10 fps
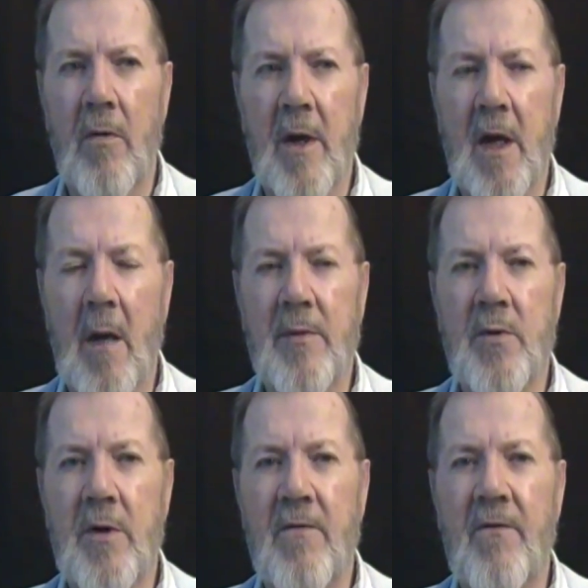that comes
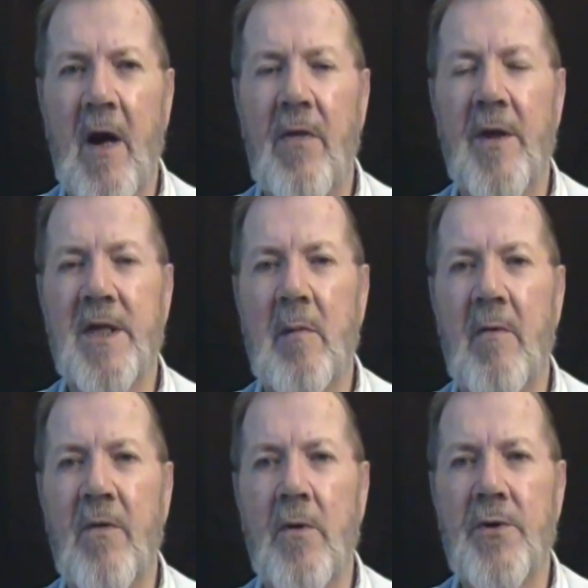when you find that some
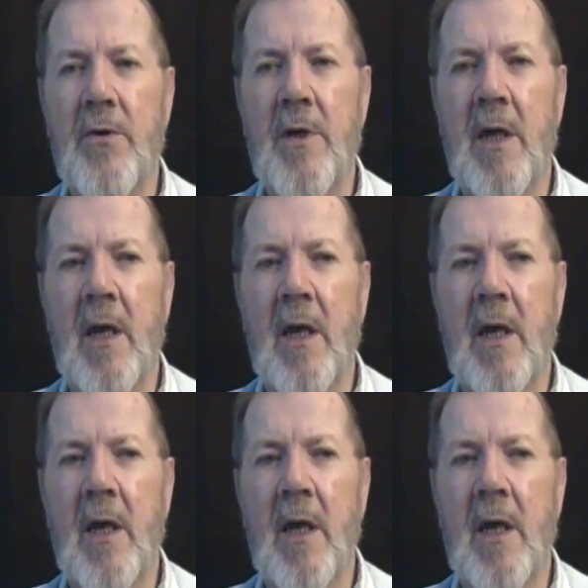of those who did